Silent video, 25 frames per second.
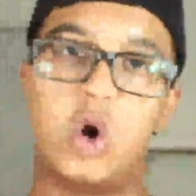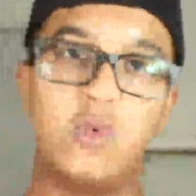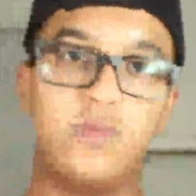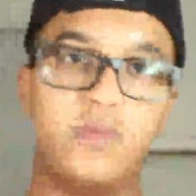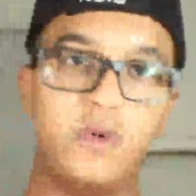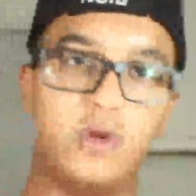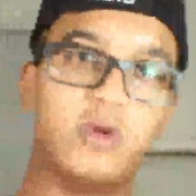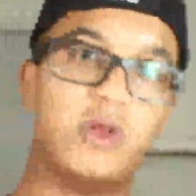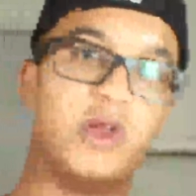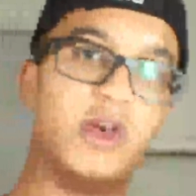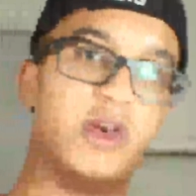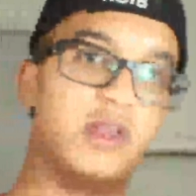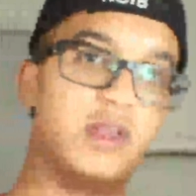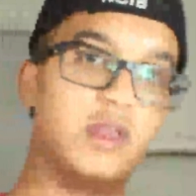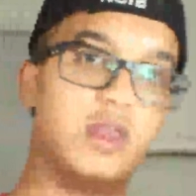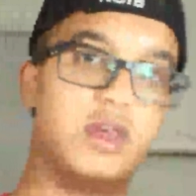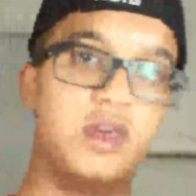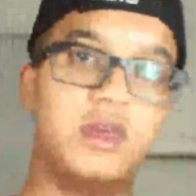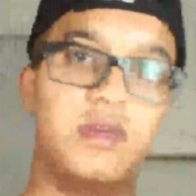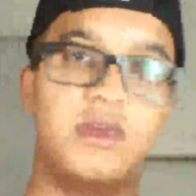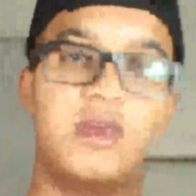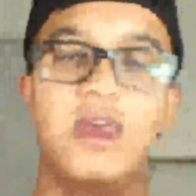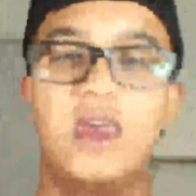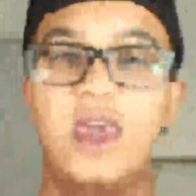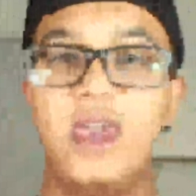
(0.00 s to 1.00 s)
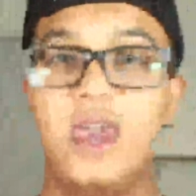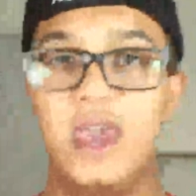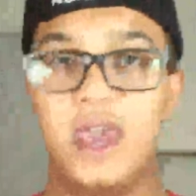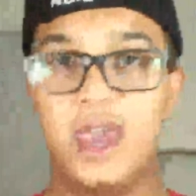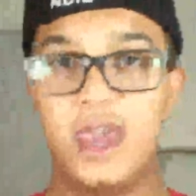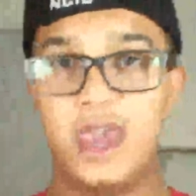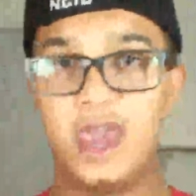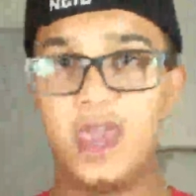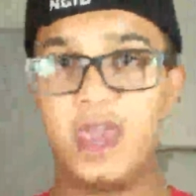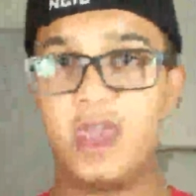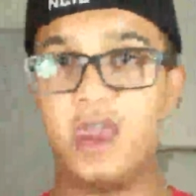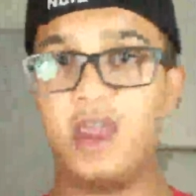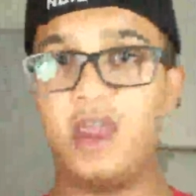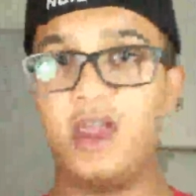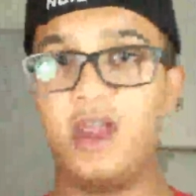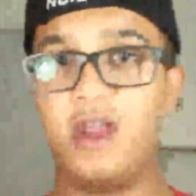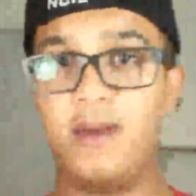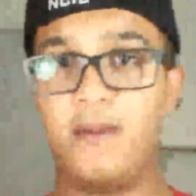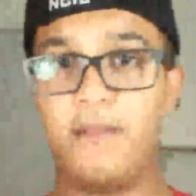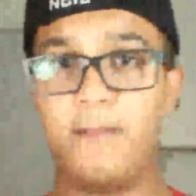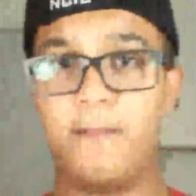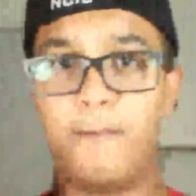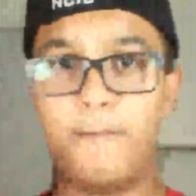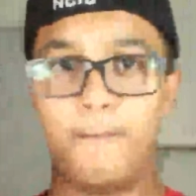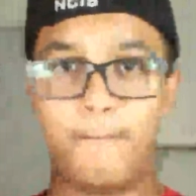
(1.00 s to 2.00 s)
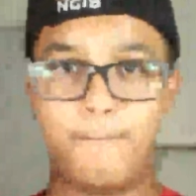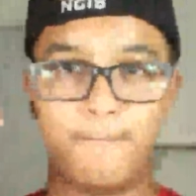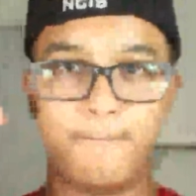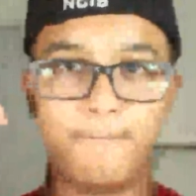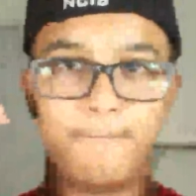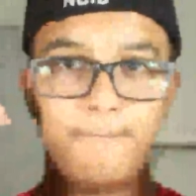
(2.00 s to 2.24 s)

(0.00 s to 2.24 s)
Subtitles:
Hope you liked it, and